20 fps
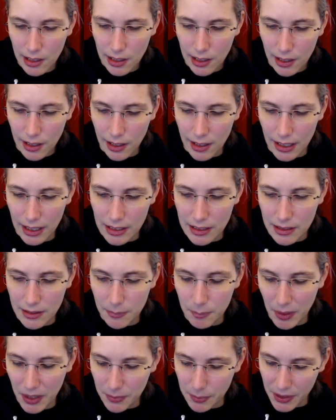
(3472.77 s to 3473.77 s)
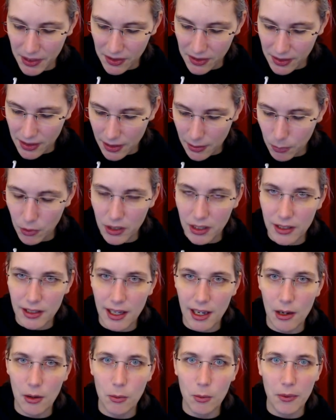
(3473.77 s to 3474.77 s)
and but but still would
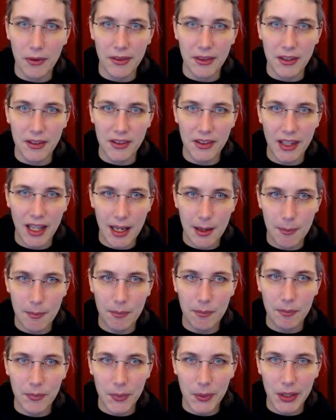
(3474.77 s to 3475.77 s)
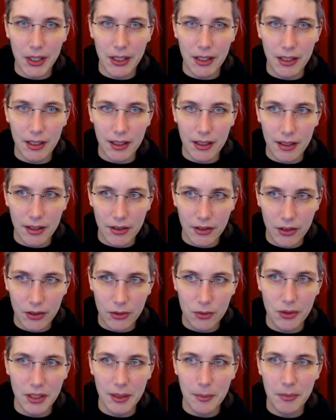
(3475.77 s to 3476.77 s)
allow with the same
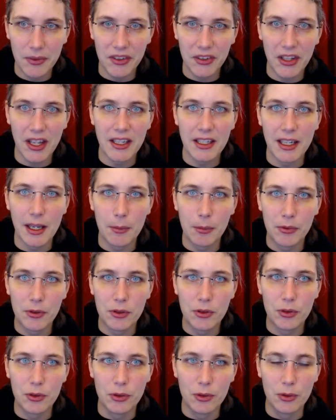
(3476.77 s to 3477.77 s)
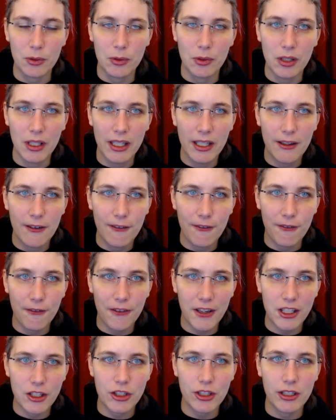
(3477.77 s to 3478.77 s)
stream setup to
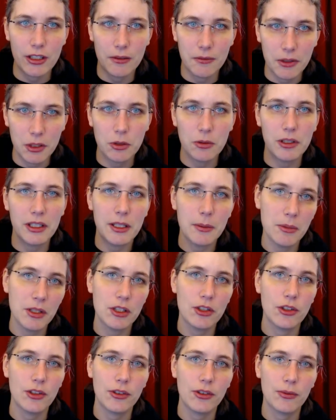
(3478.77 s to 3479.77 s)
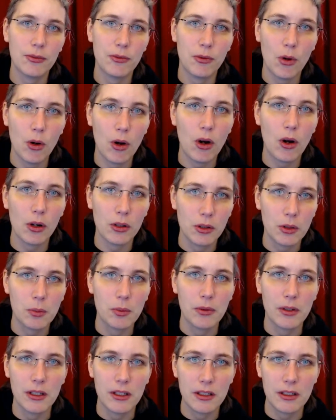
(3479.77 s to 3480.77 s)
fetch individual images for Octoprint